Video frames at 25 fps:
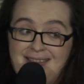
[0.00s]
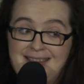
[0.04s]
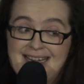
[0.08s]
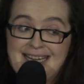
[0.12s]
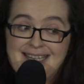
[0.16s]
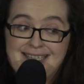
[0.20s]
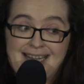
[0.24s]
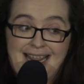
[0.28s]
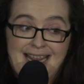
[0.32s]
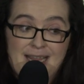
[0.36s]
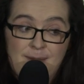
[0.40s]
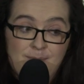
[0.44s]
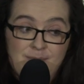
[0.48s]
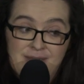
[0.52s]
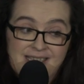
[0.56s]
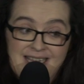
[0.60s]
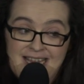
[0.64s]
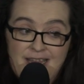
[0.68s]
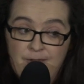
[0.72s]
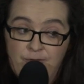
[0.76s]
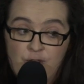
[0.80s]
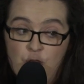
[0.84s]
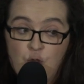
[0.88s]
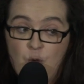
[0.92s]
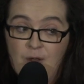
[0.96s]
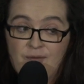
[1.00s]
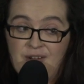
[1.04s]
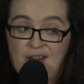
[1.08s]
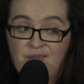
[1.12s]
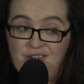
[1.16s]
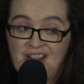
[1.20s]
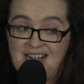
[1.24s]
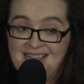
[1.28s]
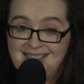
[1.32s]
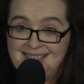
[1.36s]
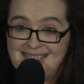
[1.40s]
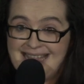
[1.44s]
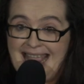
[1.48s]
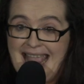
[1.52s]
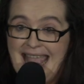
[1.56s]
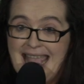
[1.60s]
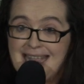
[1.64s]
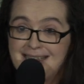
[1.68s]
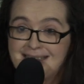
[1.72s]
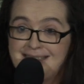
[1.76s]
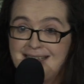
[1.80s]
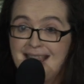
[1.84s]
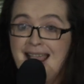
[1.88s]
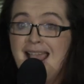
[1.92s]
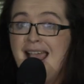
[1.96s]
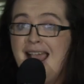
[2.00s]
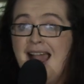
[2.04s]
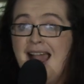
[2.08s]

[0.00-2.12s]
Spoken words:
3 times, even though I've never had sex.